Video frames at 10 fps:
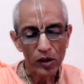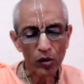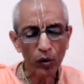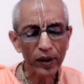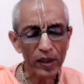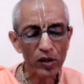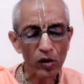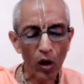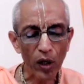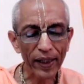So
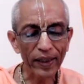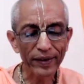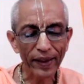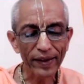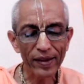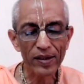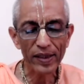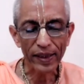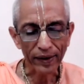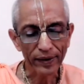this lording
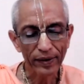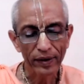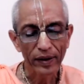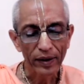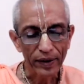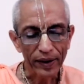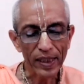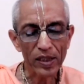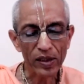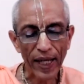tendency
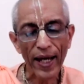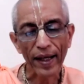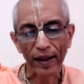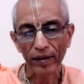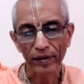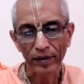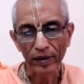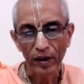is there.